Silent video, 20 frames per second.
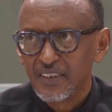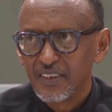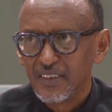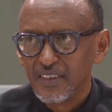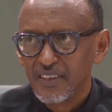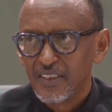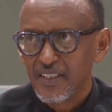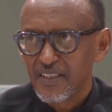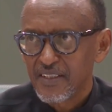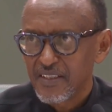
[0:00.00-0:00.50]

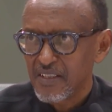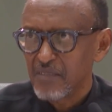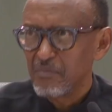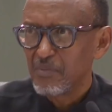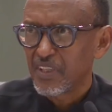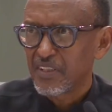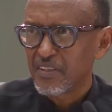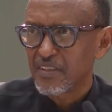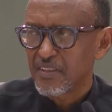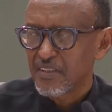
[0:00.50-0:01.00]
In the same
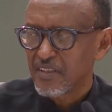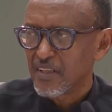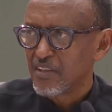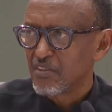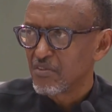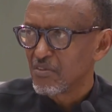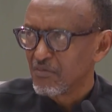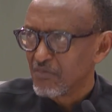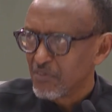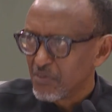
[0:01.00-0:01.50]

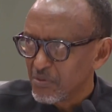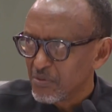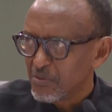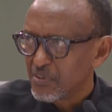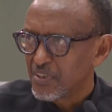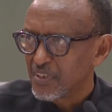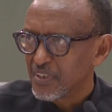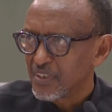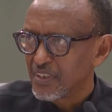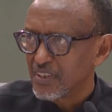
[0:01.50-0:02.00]
exercise of
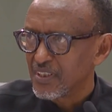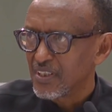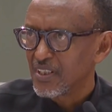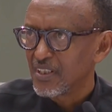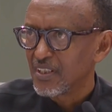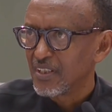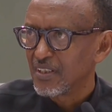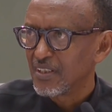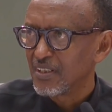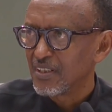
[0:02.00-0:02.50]
duty,
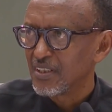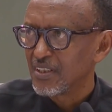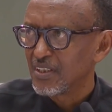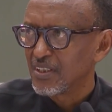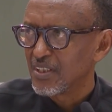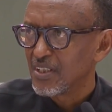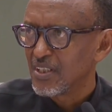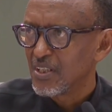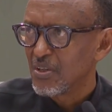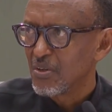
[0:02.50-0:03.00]

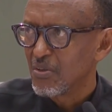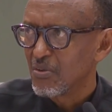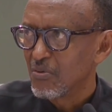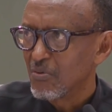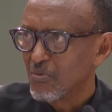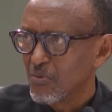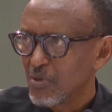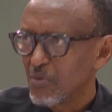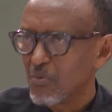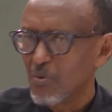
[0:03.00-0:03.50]

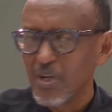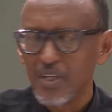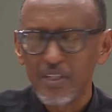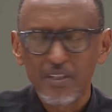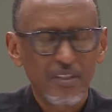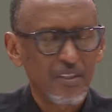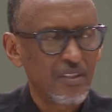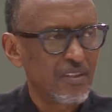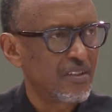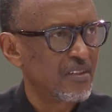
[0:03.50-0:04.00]
we
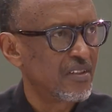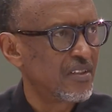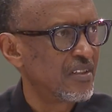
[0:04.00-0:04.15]
want